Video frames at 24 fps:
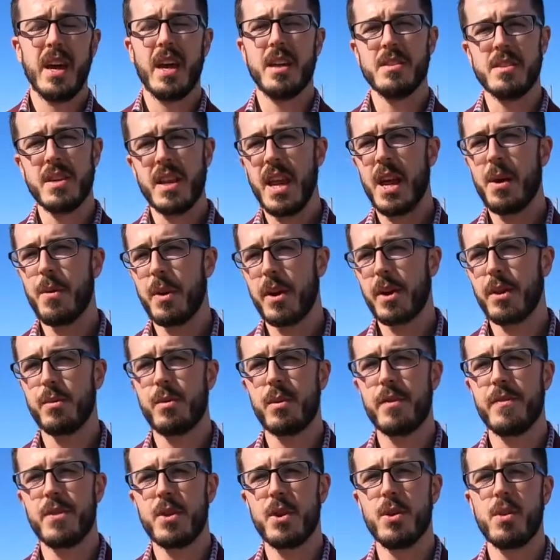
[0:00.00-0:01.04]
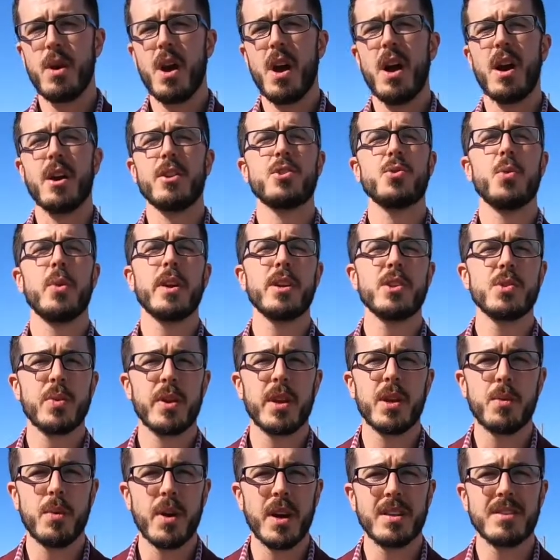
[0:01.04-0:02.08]
and today we're going to review our twenty
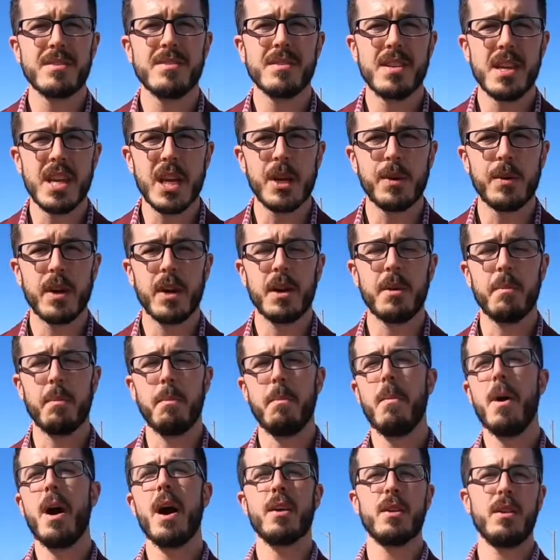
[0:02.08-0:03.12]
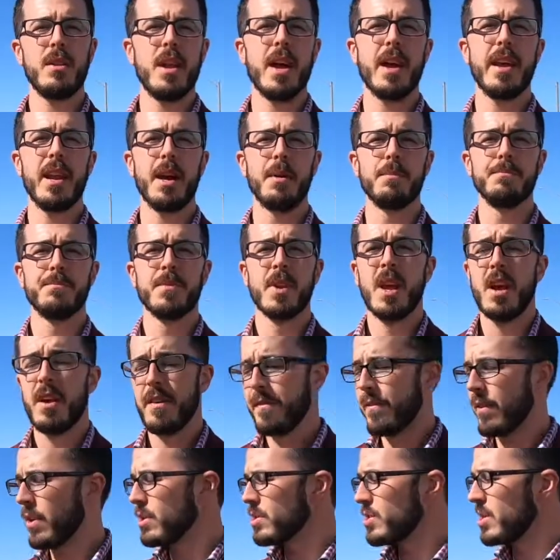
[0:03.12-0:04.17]
twenty-one Tiguan model lineup.
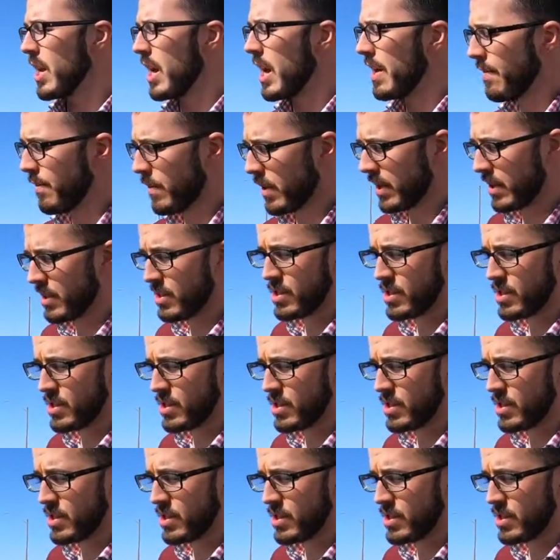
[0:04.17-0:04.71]
First off, we're